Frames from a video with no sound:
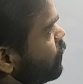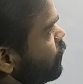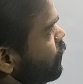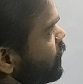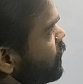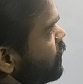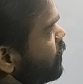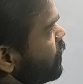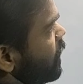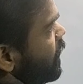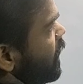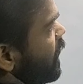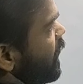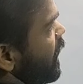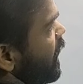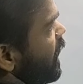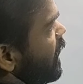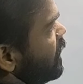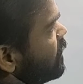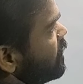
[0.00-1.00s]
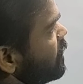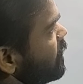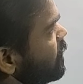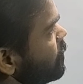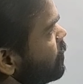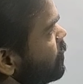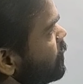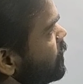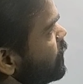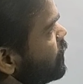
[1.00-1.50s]
When you add
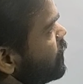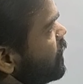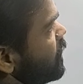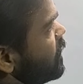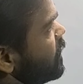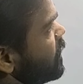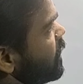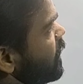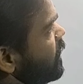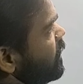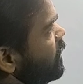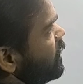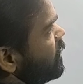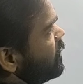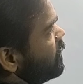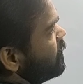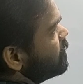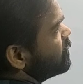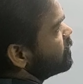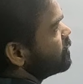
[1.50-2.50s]
them, you get 90.